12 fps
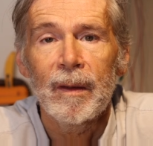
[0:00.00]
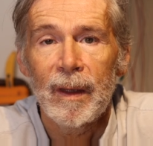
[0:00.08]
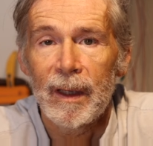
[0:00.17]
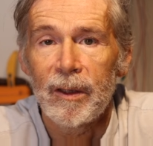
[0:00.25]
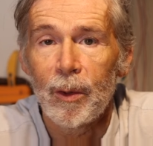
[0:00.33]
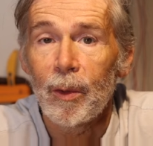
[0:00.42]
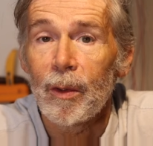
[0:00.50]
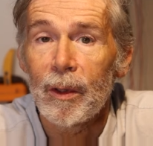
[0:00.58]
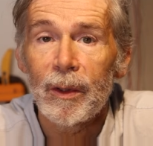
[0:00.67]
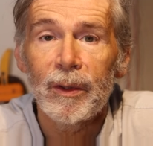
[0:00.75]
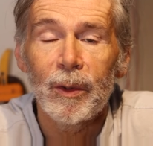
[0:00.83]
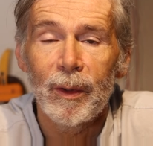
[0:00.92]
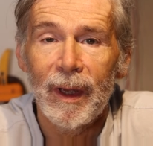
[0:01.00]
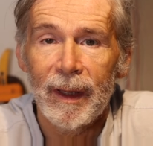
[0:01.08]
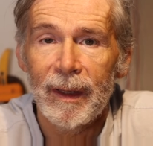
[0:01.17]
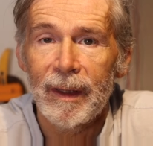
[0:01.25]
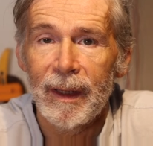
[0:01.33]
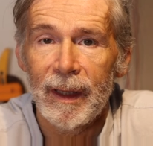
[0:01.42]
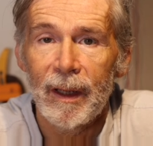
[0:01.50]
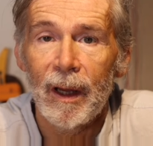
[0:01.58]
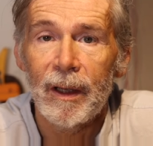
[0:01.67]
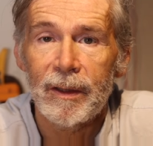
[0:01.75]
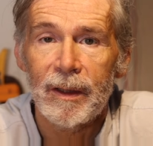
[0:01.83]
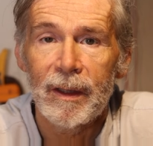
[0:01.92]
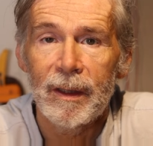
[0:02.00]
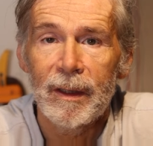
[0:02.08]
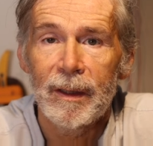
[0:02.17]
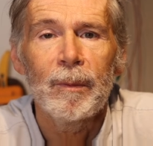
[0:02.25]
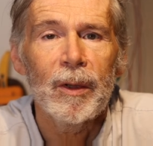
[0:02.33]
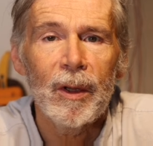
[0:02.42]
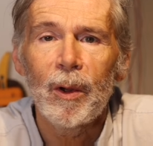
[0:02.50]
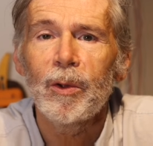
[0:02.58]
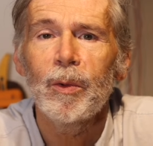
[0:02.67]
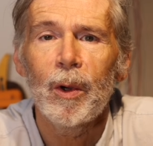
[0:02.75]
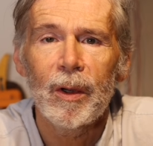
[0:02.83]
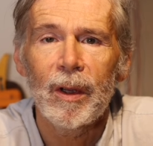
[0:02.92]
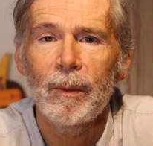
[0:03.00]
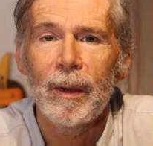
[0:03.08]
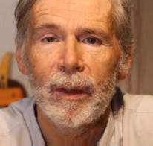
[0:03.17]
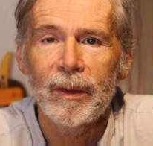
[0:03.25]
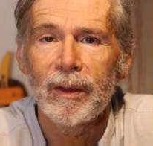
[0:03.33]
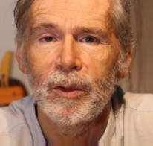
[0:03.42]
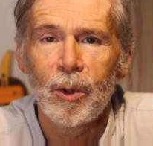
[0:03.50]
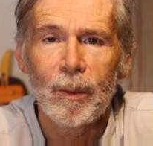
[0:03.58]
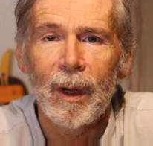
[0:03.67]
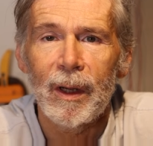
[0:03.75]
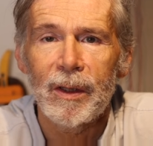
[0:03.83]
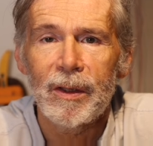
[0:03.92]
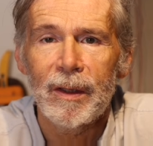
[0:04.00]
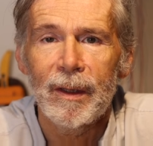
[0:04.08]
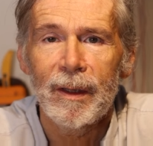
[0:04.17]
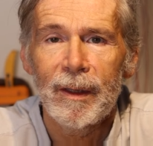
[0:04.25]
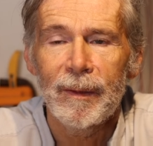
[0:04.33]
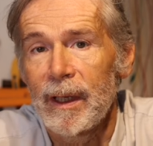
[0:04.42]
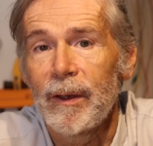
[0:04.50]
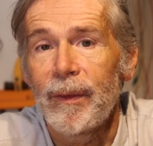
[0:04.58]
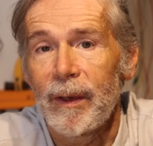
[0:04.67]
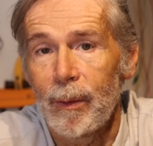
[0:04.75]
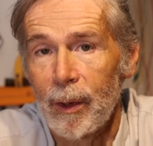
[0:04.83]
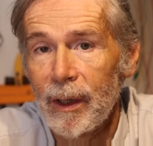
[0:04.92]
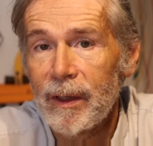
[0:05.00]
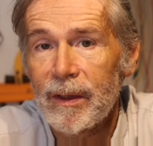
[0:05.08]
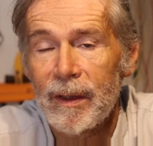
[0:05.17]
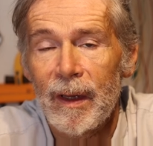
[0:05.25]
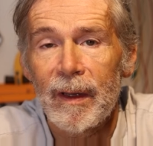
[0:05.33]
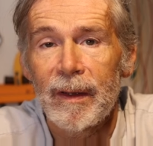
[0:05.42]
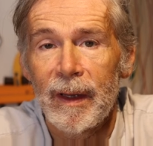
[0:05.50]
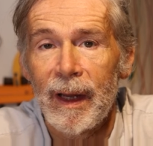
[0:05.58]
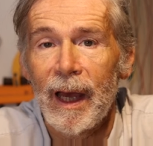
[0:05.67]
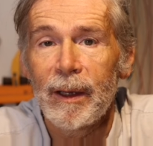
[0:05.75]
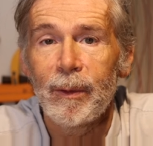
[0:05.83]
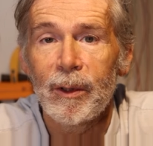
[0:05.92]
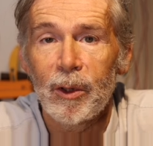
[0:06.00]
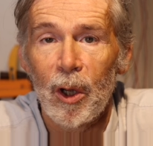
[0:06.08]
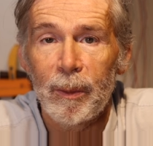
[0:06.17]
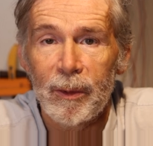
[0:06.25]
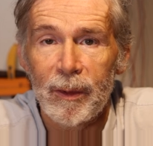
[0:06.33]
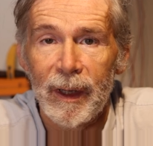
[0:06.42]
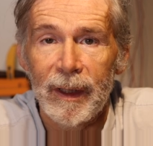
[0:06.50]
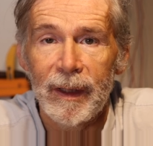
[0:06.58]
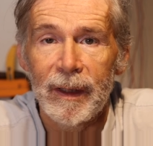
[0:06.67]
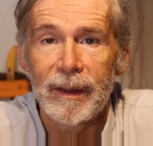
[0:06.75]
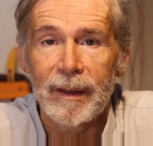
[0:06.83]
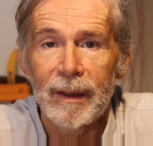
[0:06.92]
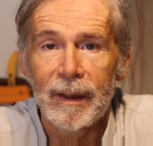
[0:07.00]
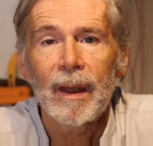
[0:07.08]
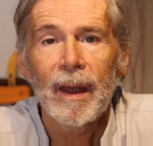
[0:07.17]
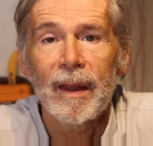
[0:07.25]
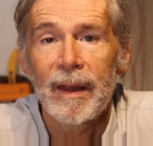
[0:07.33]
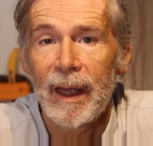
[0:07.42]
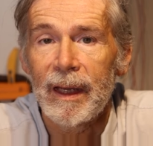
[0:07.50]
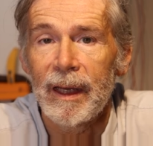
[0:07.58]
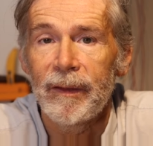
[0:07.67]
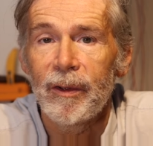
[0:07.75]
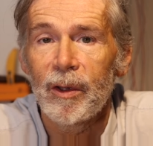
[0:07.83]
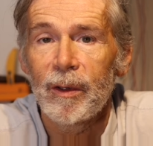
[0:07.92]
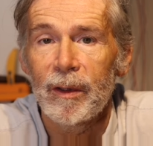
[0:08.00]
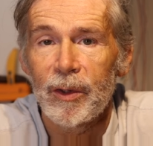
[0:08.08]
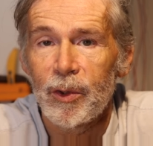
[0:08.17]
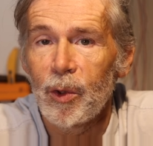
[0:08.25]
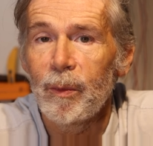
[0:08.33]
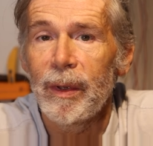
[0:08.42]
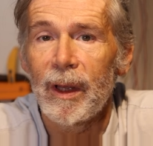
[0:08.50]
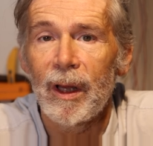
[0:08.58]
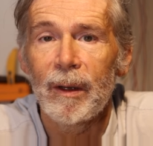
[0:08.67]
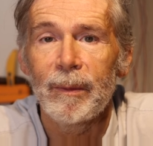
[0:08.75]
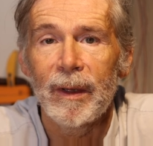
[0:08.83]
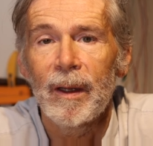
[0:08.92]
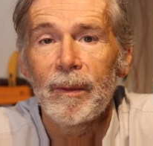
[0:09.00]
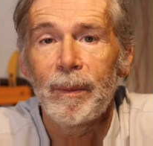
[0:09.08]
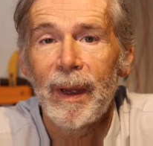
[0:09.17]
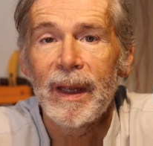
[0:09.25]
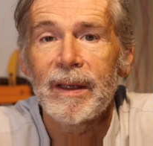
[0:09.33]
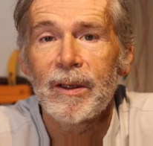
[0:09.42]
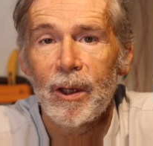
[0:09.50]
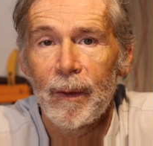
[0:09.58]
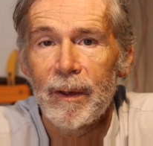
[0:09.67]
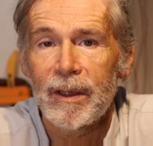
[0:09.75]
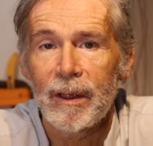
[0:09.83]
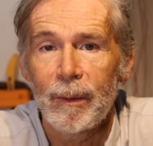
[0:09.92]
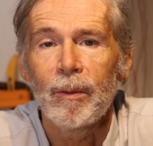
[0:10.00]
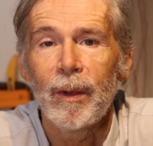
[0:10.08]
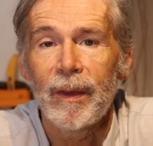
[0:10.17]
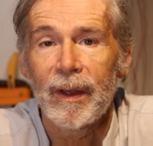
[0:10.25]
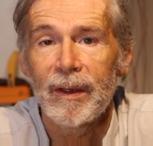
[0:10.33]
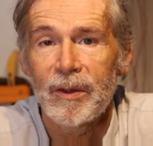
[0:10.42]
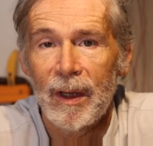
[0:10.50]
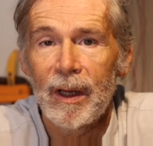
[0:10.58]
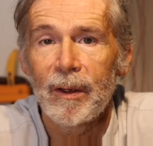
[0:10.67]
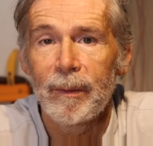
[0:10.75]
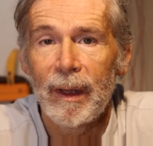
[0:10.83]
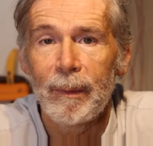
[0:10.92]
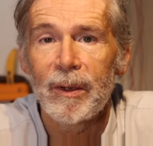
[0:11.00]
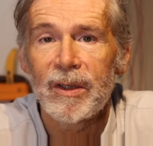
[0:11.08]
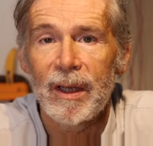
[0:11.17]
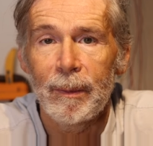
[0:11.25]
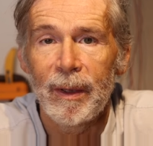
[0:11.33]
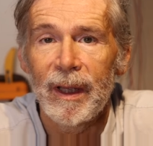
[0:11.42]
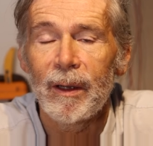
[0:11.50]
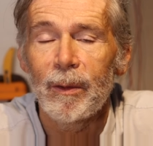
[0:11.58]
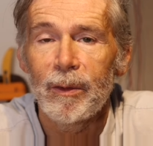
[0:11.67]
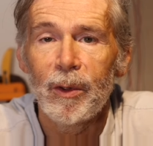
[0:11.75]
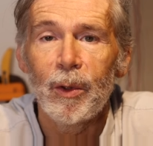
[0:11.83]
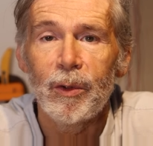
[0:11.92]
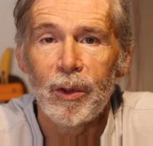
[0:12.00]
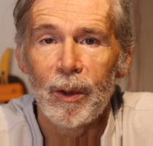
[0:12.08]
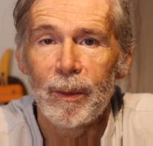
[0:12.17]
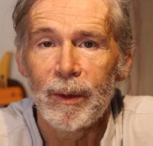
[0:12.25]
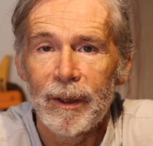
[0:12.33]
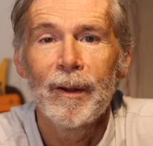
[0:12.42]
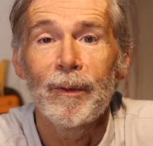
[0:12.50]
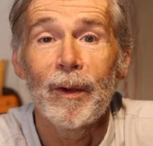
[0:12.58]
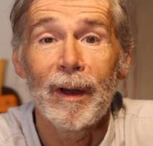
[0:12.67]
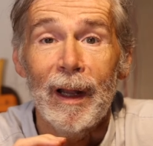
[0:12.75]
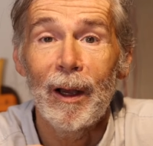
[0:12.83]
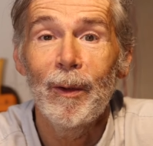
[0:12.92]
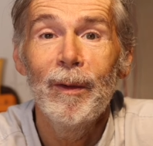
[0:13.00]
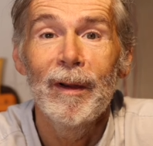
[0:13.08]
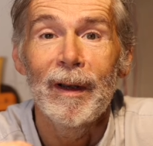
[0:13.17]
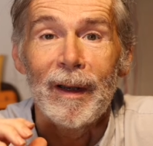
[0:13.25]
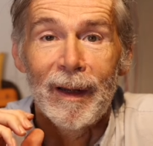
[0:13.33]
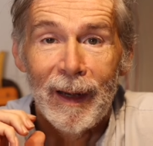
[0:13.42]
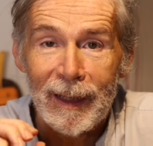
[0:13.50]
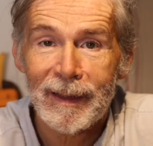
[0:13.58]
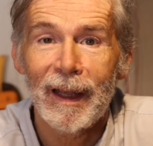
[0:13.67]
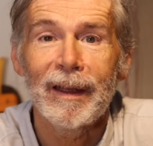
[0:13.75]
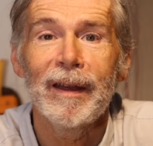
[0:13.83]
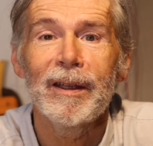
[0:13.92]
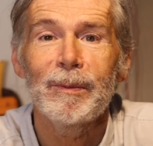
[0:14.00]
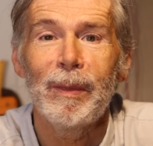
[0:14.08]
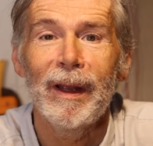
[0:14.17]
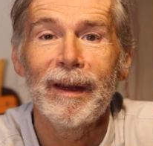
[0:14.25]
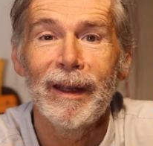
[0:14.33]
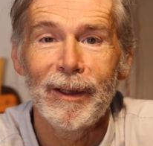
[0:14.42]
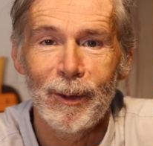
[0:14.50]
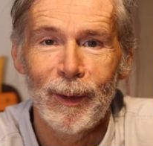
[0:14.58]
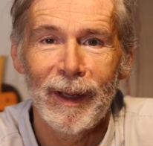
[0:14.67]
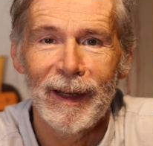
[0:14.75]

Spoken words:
that you all together can ask. But don't worry about it too much. If it works, then I will upgrade it. And then it will soon become a paid service with a channel membership here on YouTube. For now, let's get this plane into the